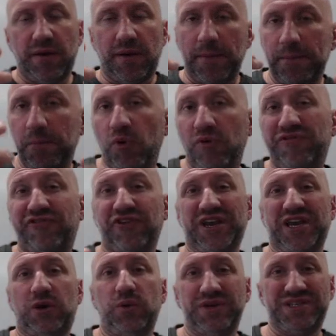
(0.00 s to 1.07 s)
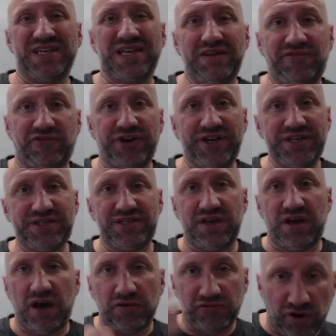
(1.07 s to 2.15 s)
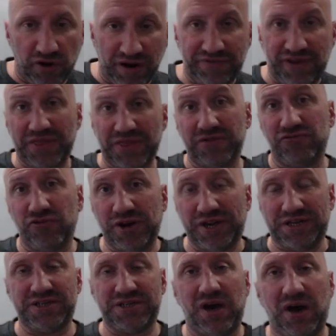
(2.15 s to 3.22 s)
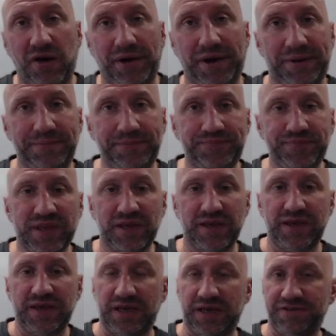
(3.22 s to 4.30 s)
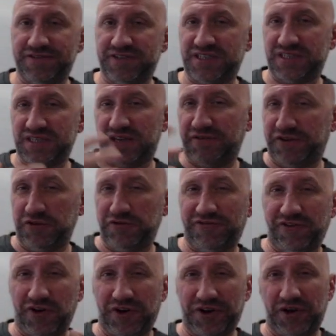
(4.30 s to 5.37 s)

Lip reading: more frequent deliveries arrive at the right time. If you find